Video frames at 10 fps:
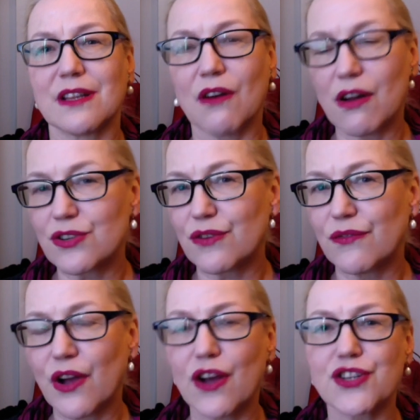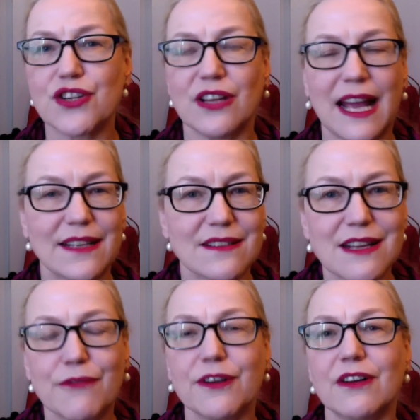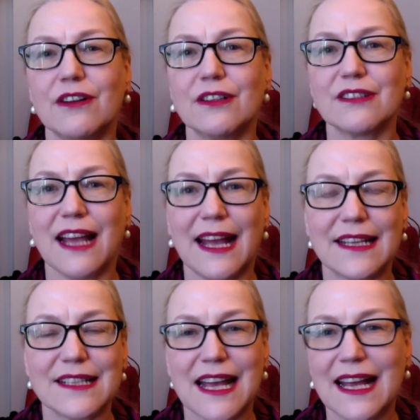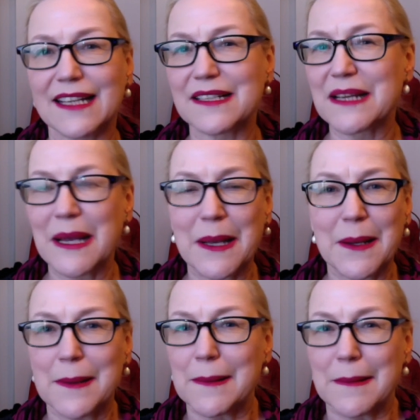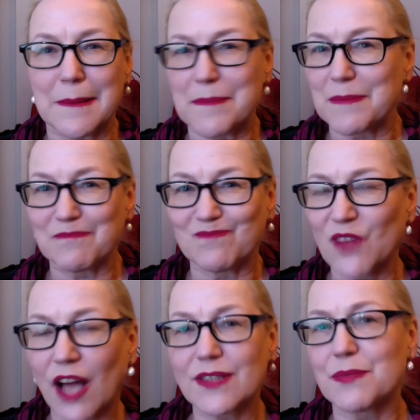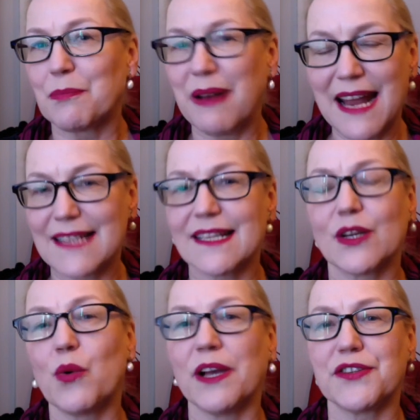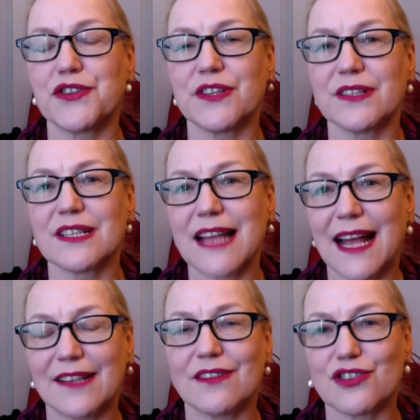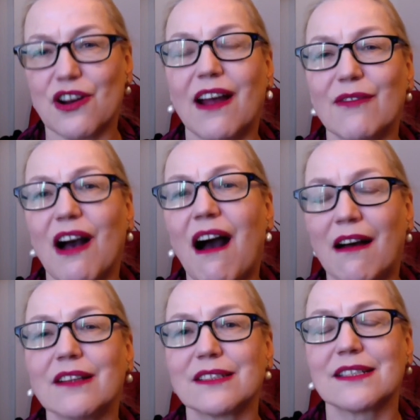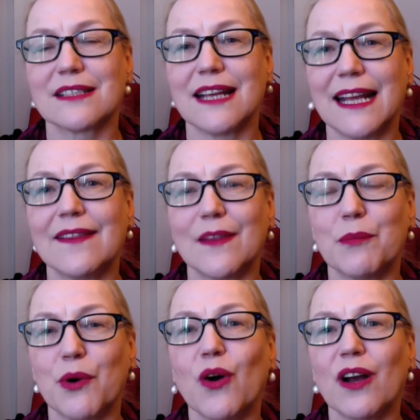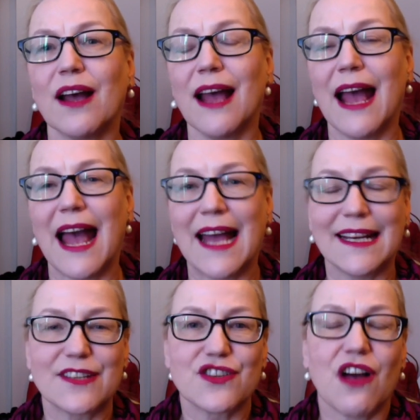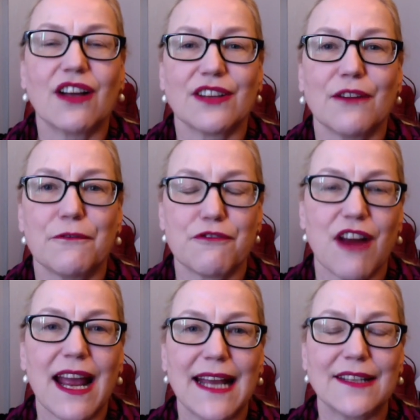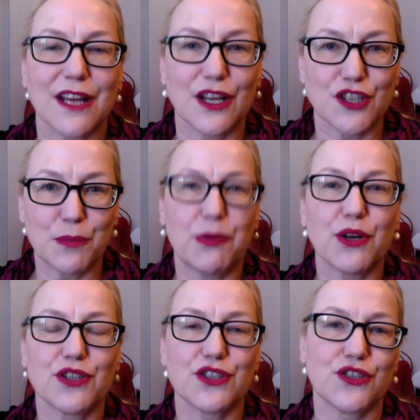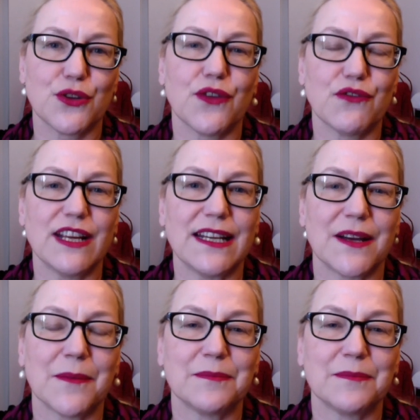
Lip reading: controversial and difficult and not pleasant questions that Shriver asks in the book and is not afraid to put to the reader.